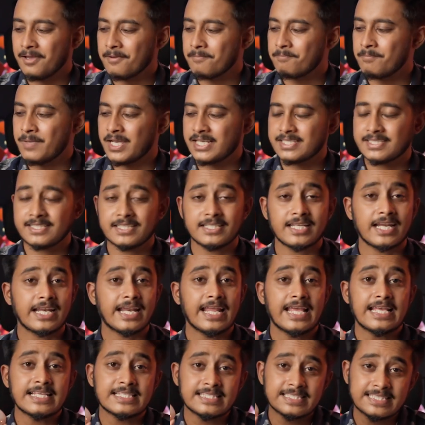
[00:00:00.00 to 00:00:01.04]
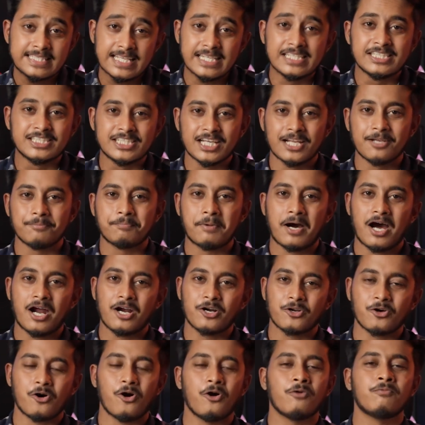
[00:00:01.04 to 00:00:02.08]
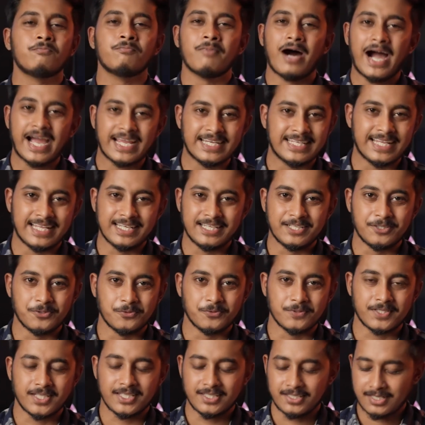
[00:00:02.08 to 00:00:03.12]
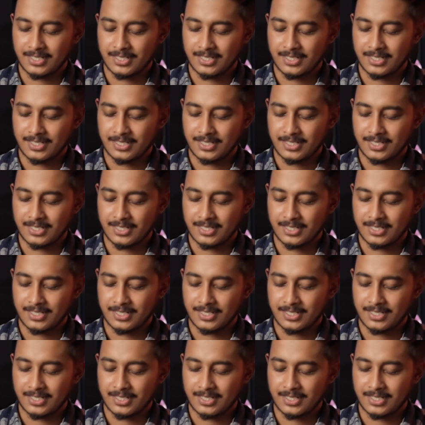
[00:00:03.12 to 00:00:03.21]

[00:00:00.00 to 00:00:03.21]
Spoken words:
makes it an essential part of my daily routine.